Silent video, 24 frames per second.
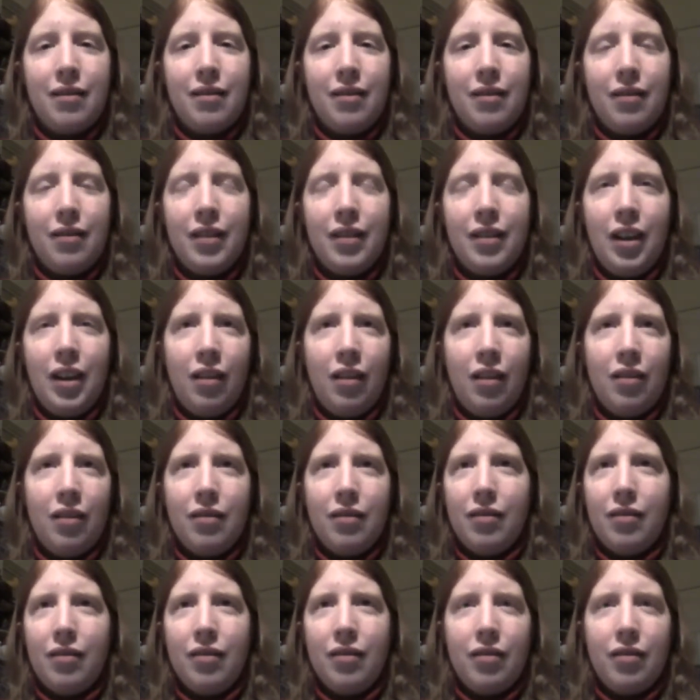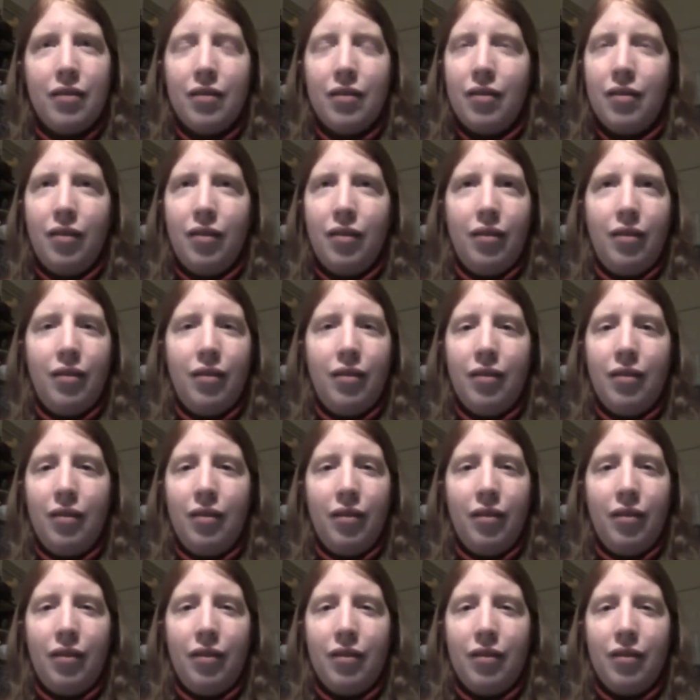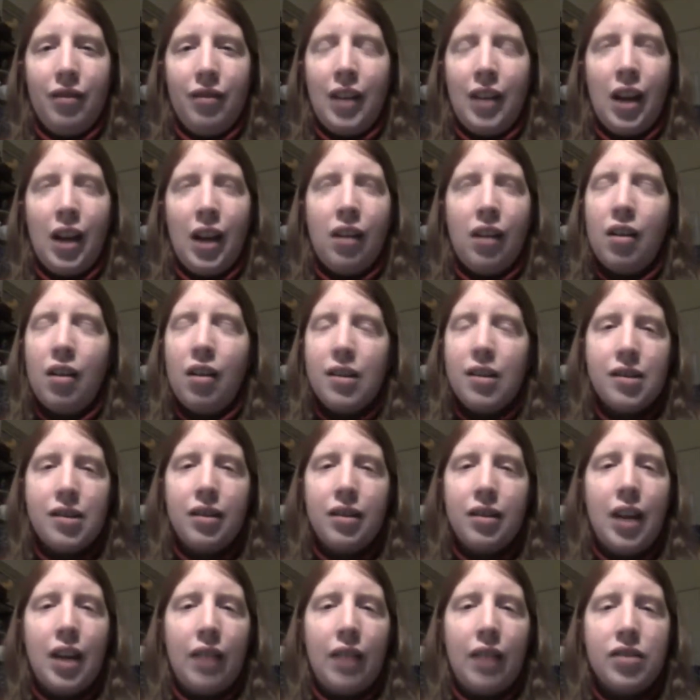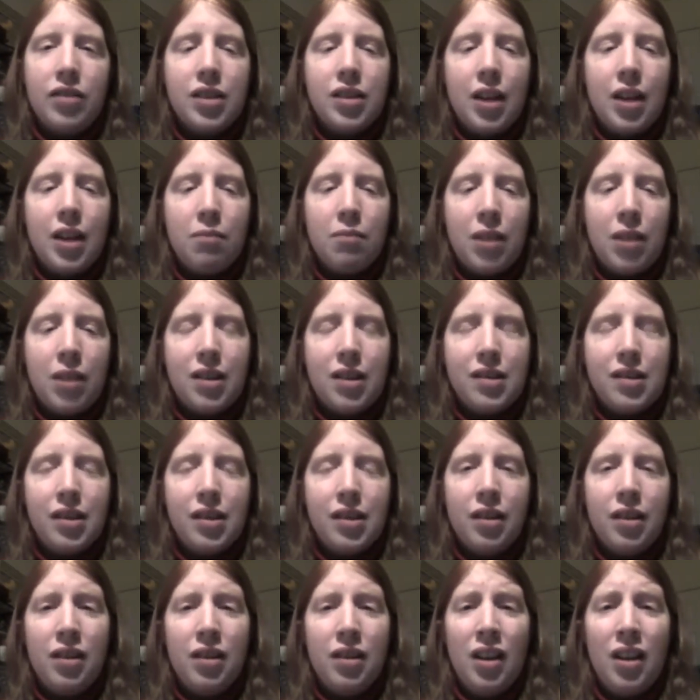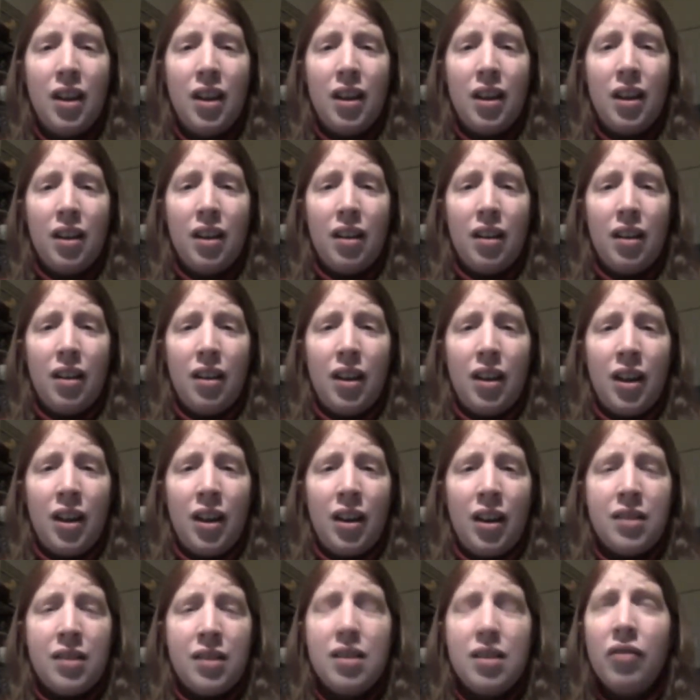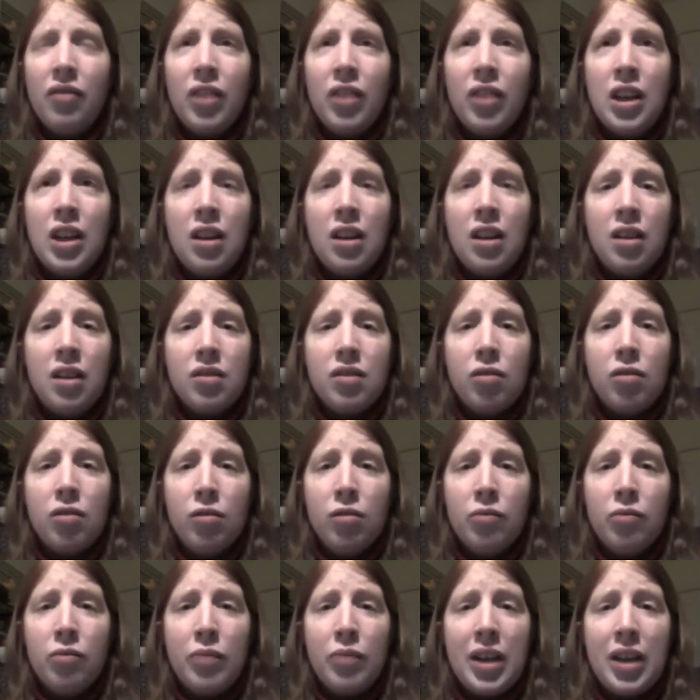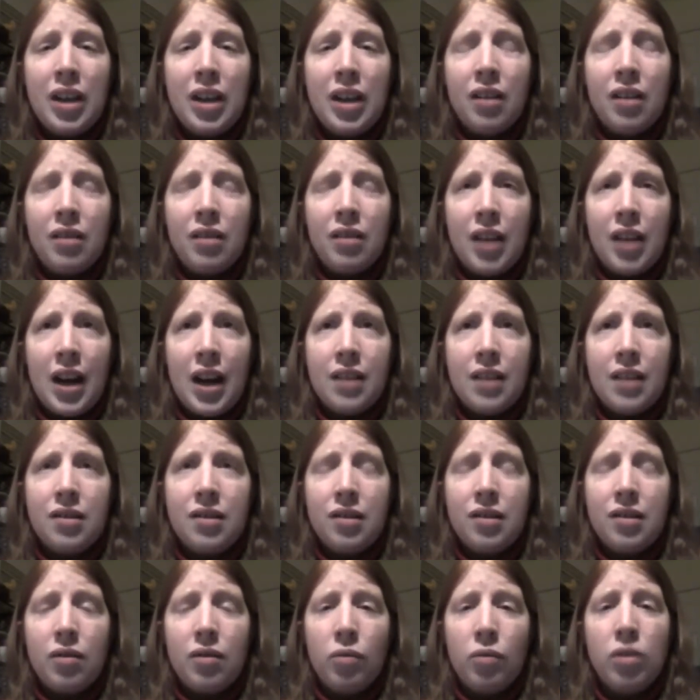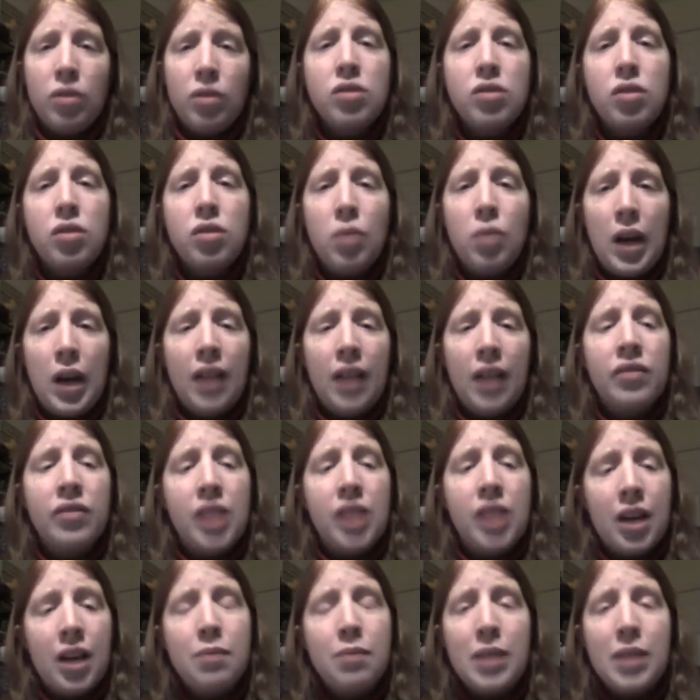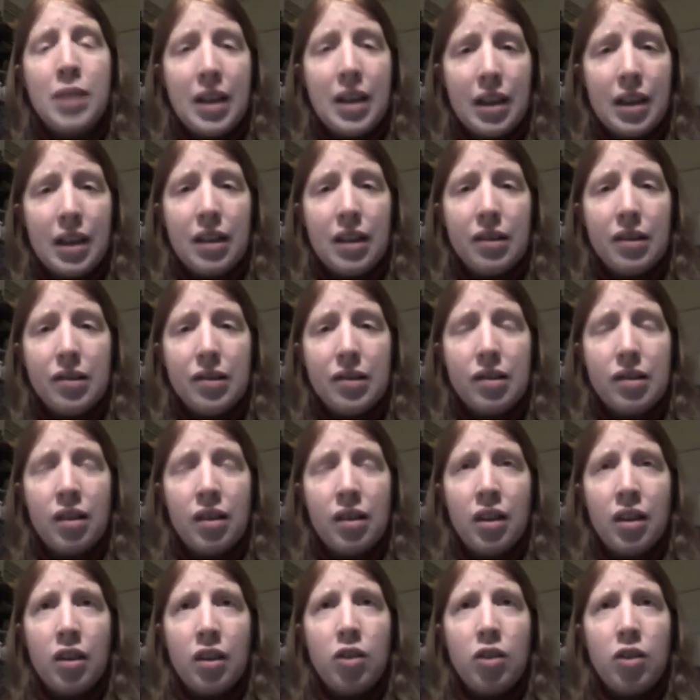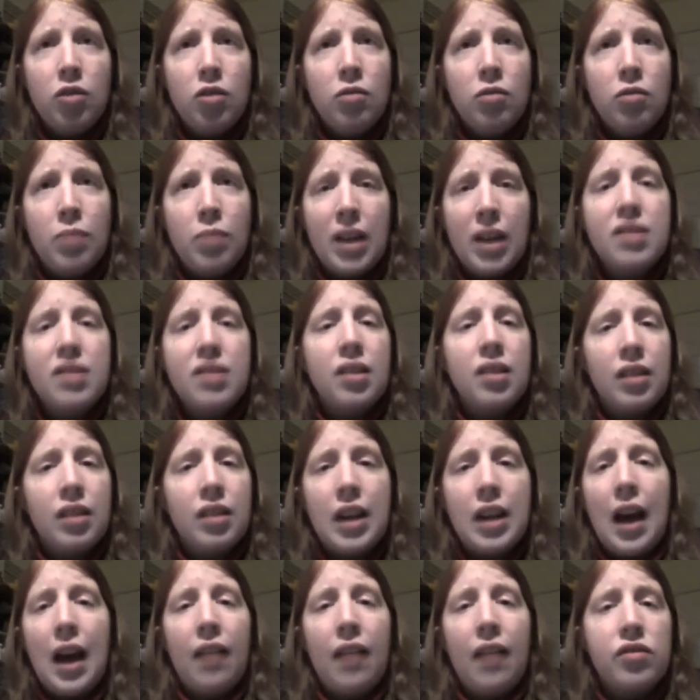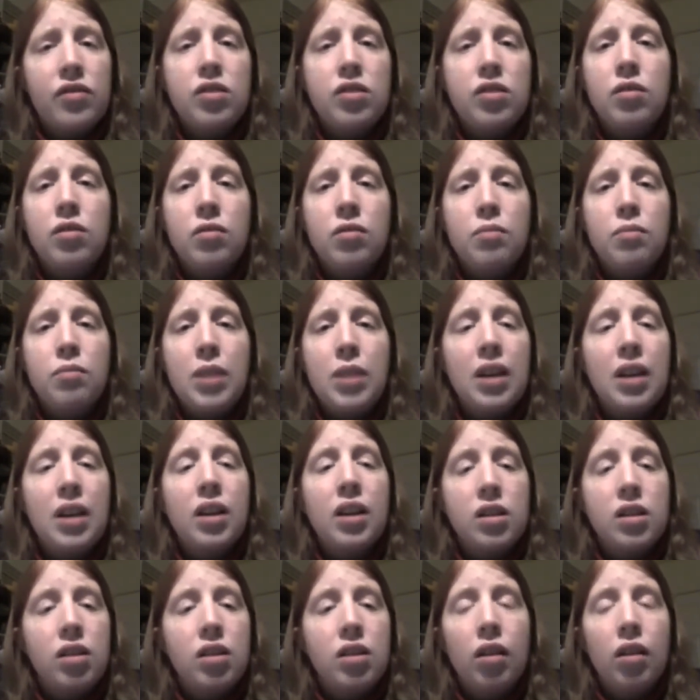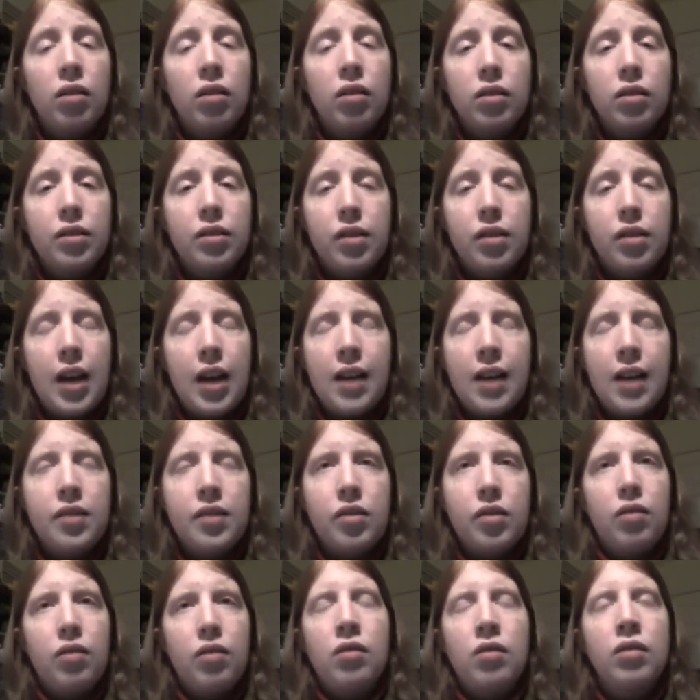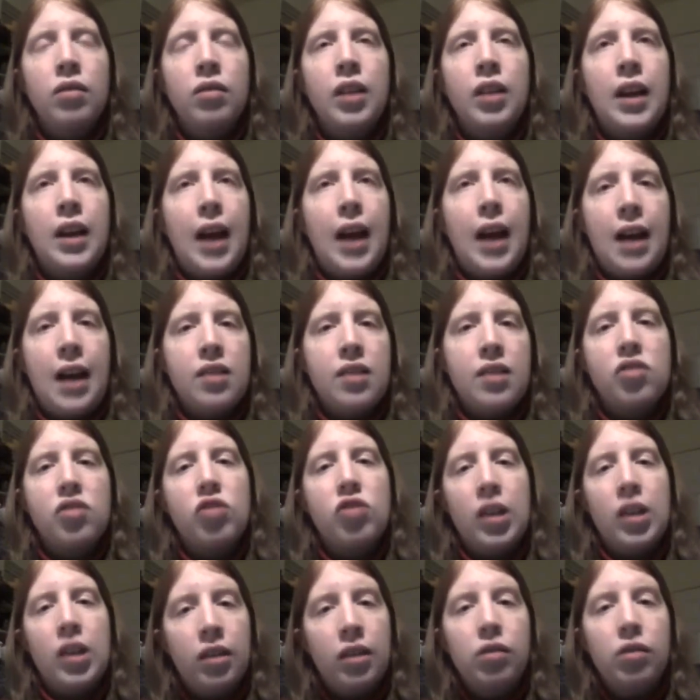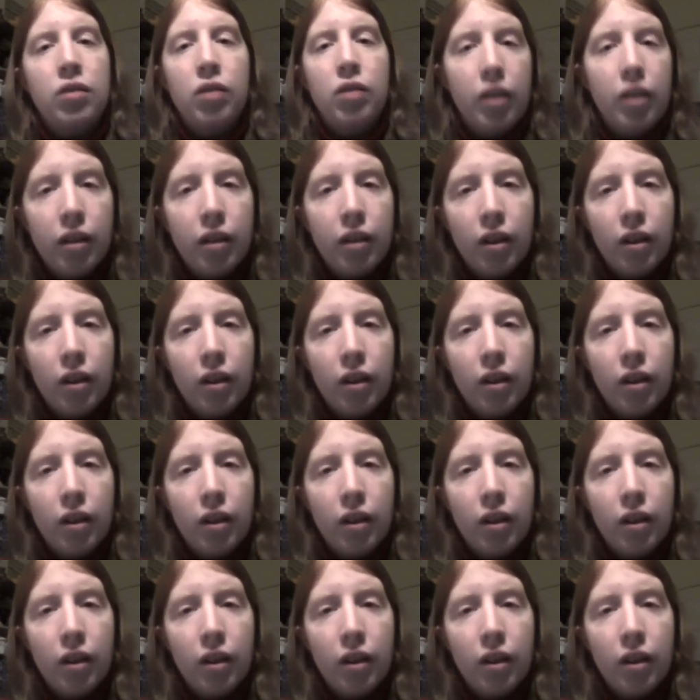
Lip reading: they're they constantly have to take medicine. Tiffany told me that once you have diabetes, you basically have to be an adult as early as childhood.